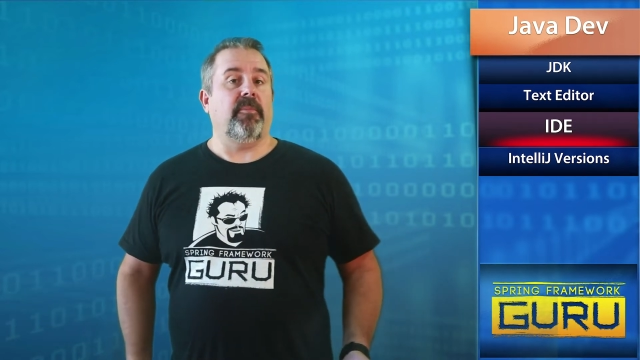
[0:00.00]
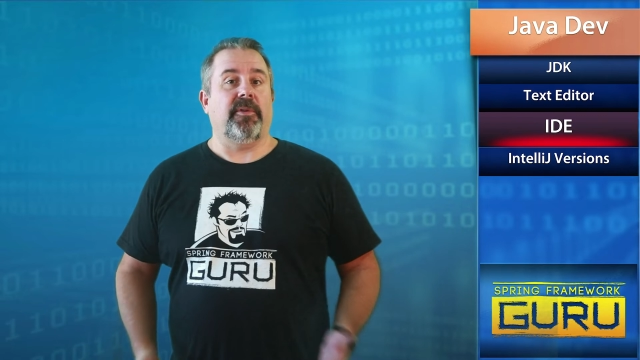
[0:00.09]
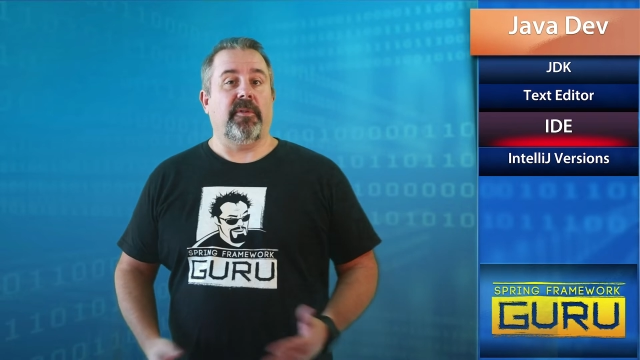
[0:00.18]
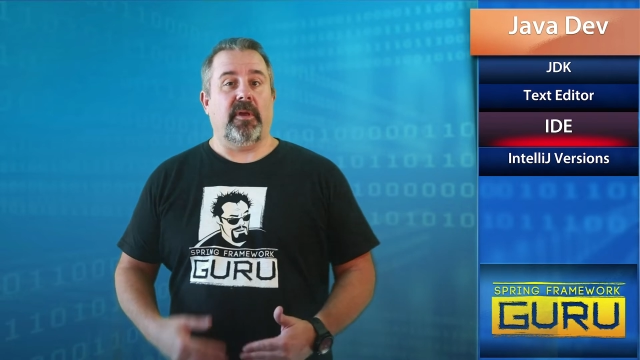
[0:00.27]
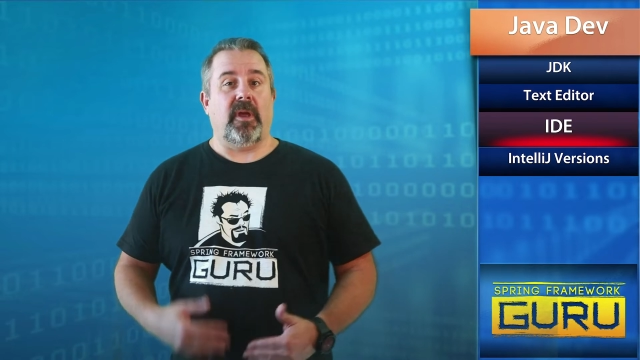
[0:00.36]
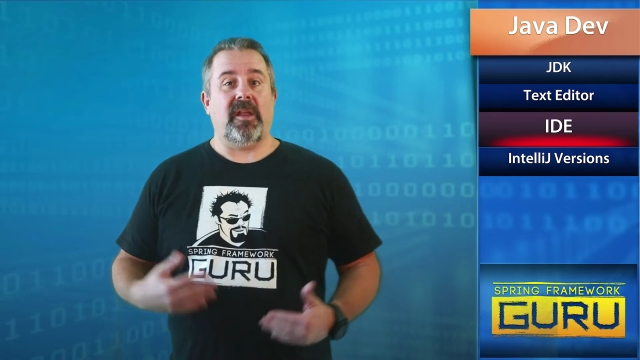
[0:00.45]
So
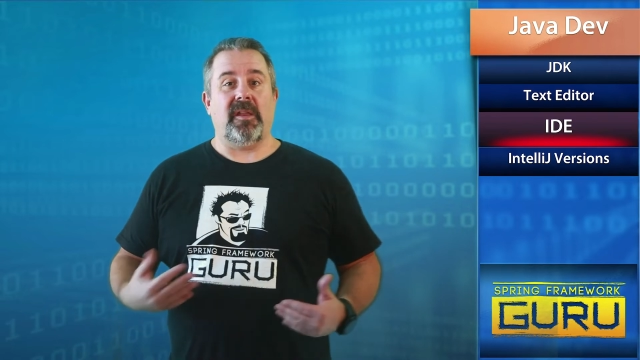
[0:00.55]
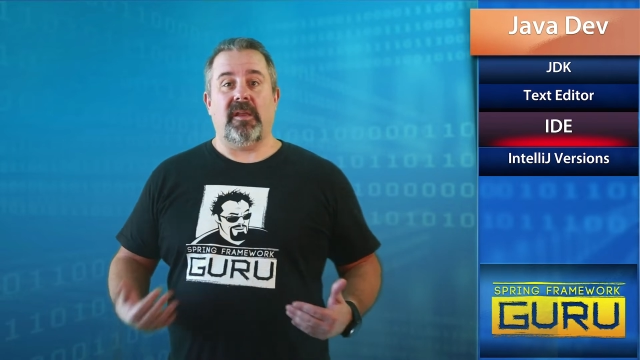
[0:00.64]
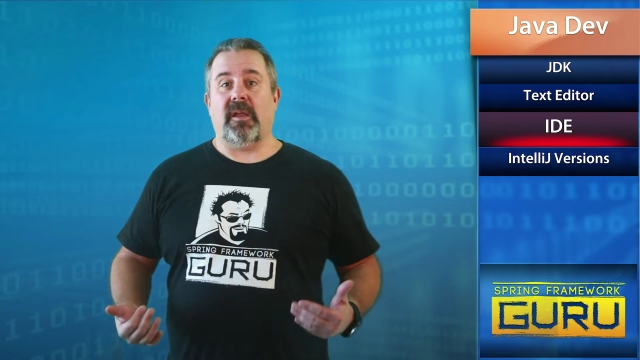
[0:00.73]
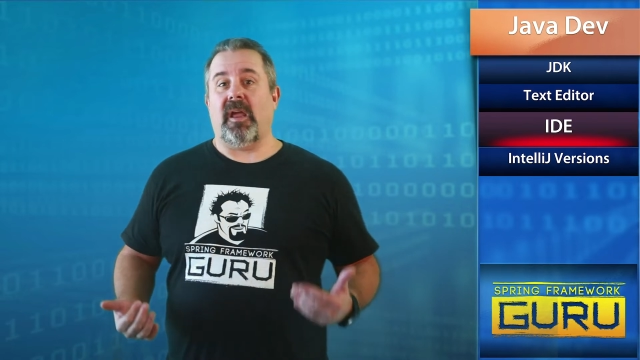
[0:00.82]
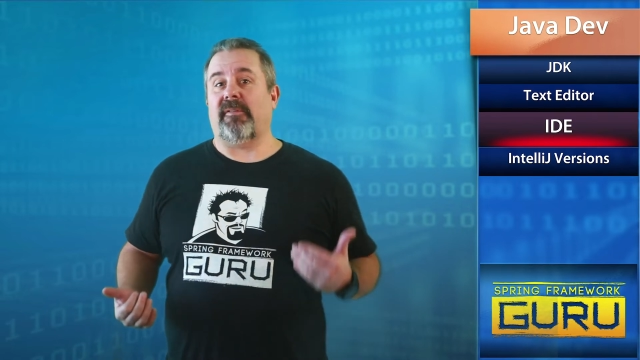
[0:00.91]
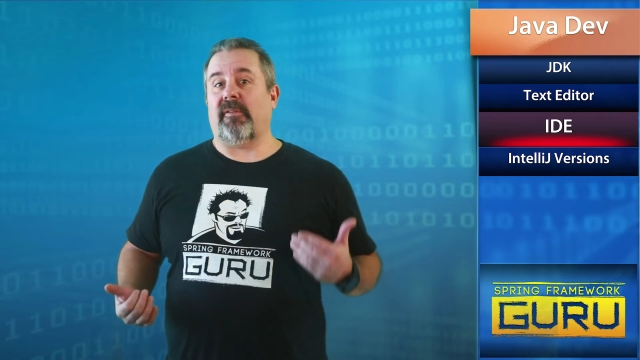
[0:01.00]
the IDE
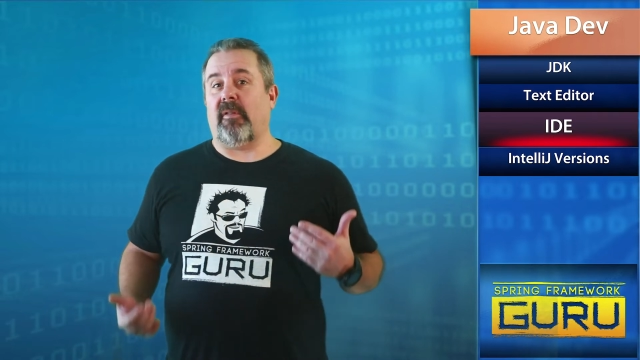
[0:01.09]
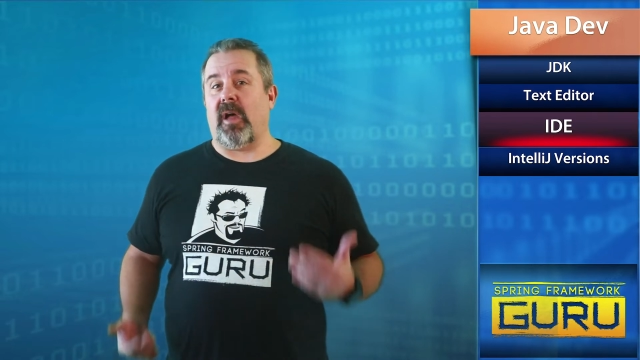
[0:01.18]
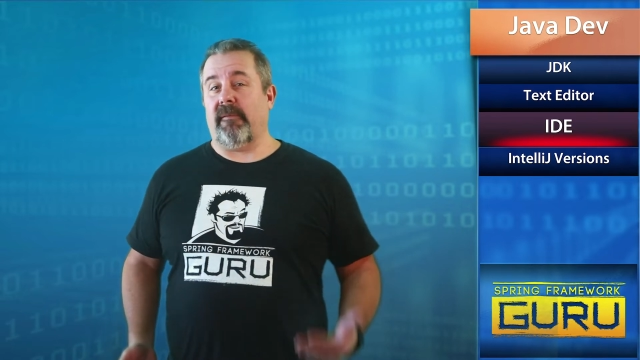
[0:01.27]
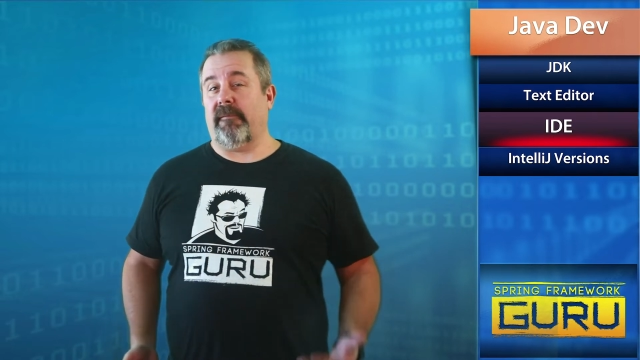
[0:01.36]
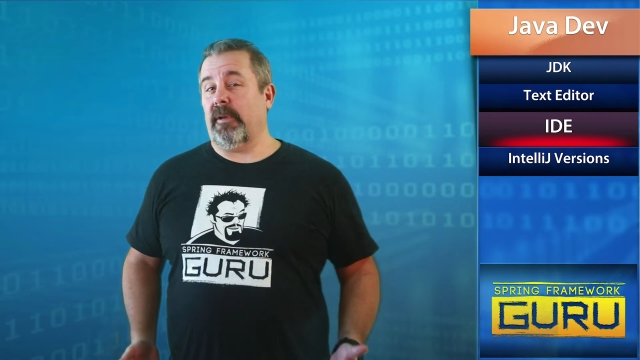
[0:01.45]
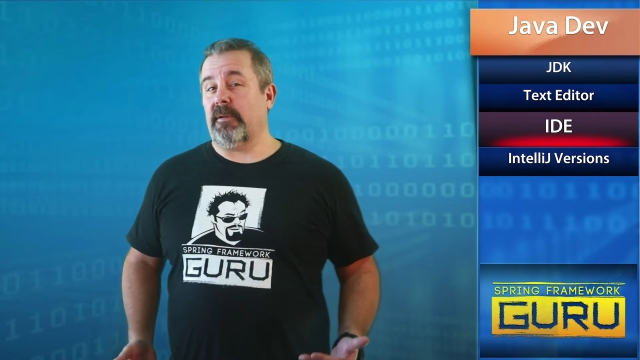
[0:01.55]
has a
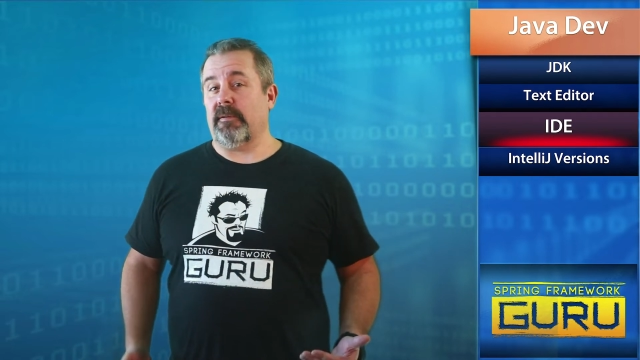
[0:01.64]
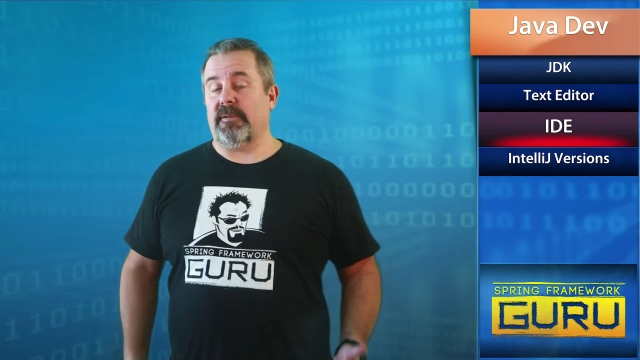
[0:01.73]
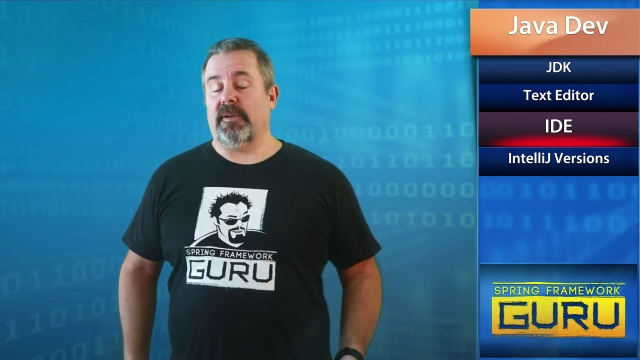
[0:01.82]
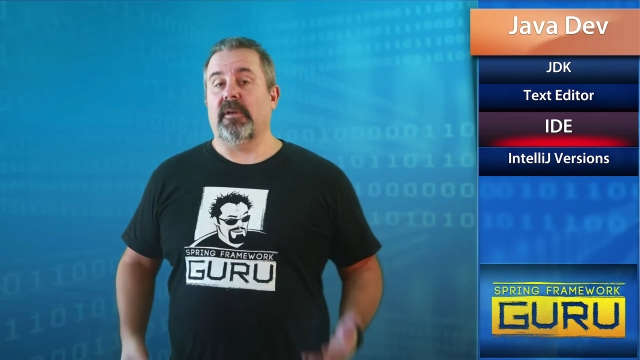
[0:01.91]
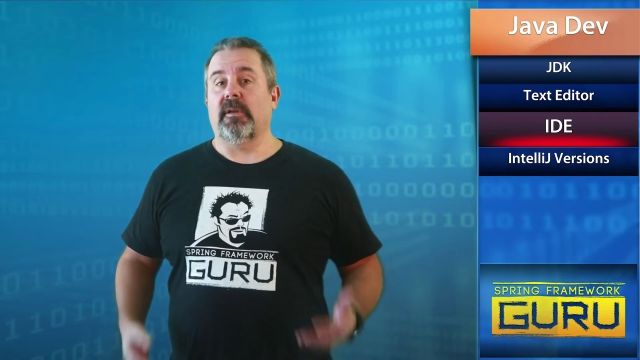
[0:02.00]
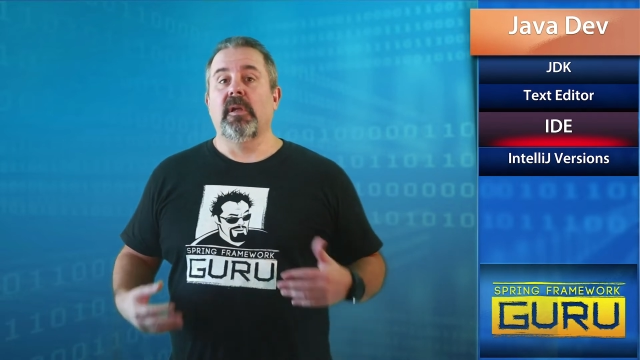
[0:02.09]
lot of features
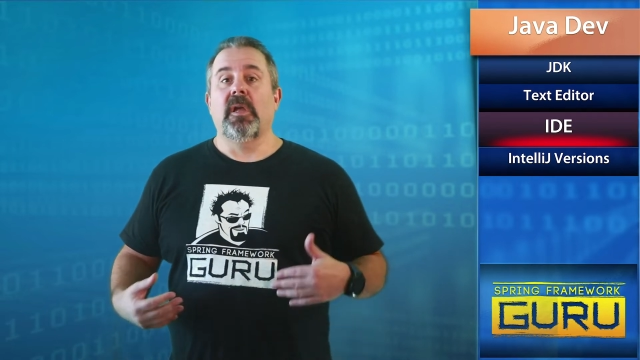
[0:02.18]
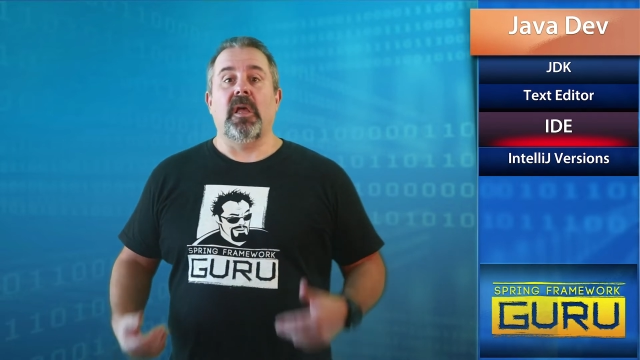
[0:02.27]
in it,